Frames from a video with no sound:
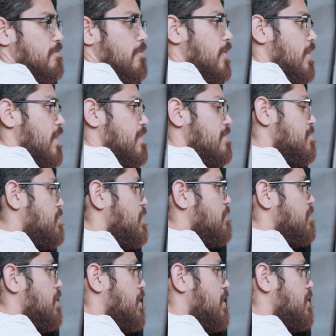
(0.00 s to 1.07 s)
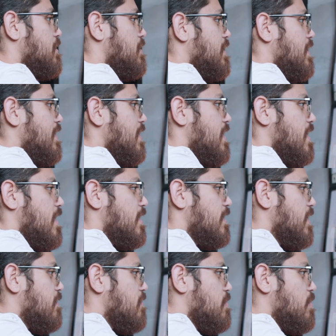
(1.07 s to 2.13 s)
All right, so you have a dog and
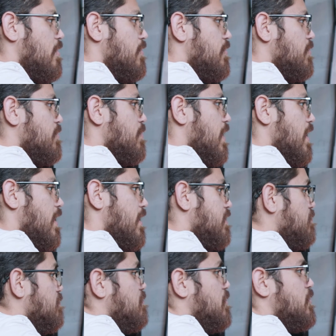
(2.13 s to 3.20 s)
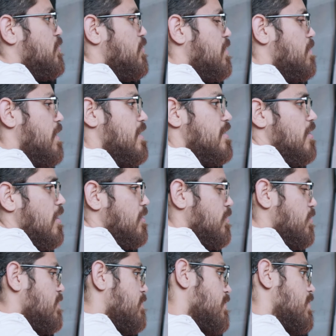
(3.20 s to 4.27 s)
every month you buy a certain amount of dog
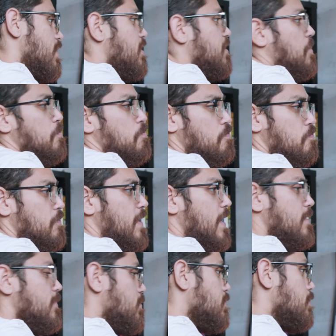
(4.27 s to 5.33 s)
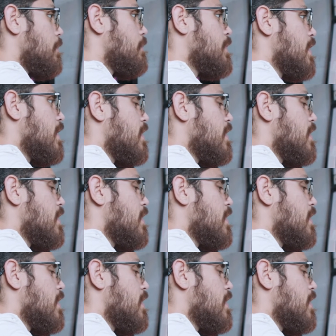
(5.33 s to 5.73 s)
toys for your dog. That's cool.